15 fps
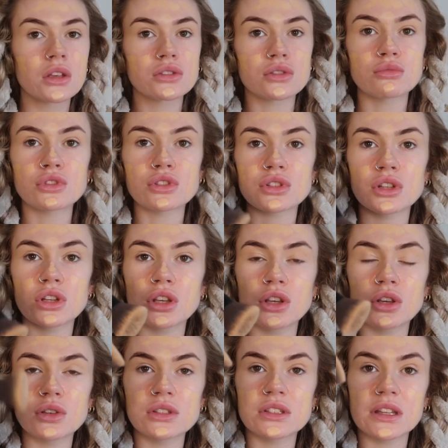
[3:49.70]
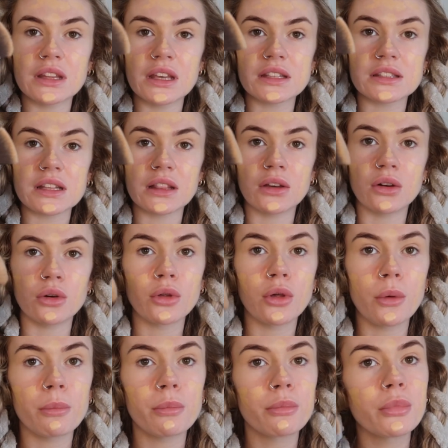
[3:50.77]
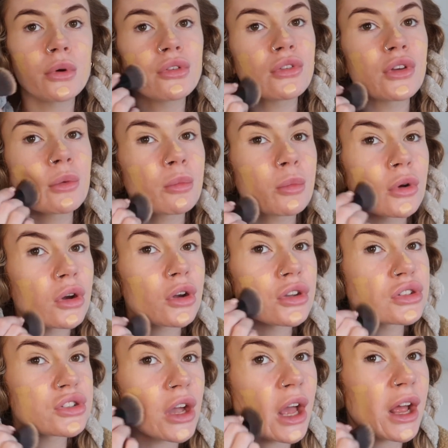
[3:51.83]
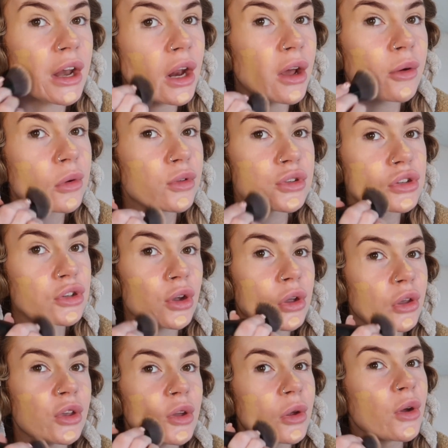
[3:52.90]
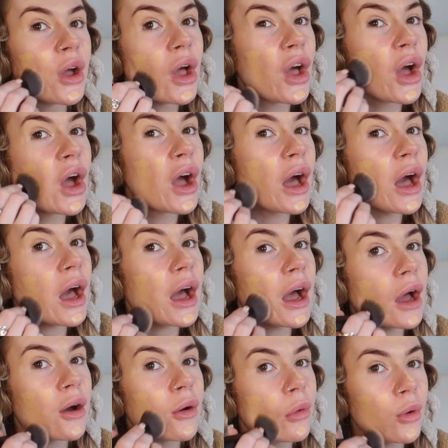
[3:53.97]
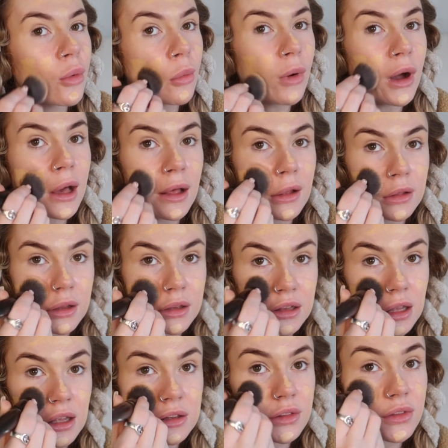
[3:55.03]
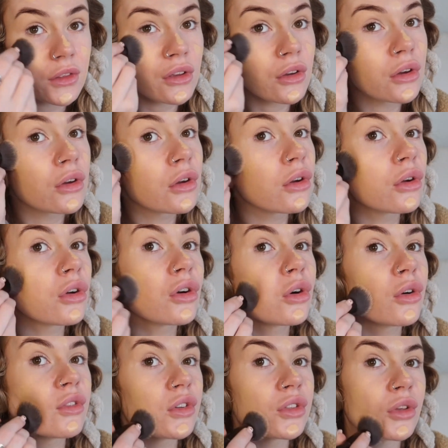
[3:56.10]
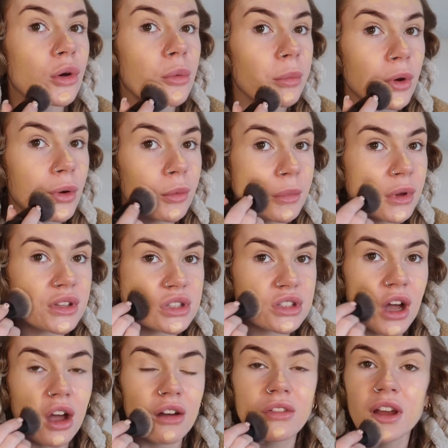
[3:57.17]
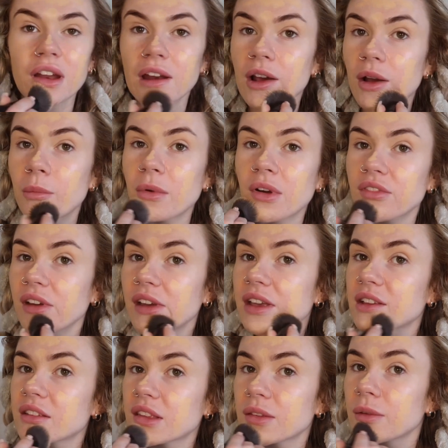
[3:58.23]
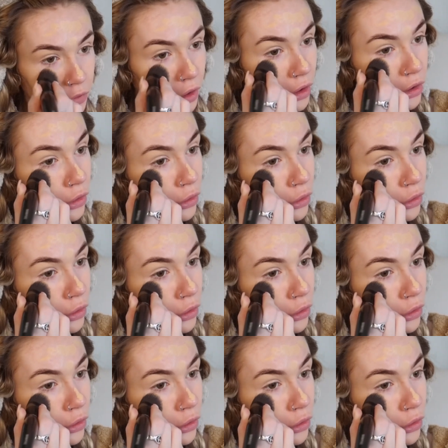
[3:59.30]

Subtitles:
So I'm just going to use this little buffing brush and I will show you how well this covers up all my scarring on my face. I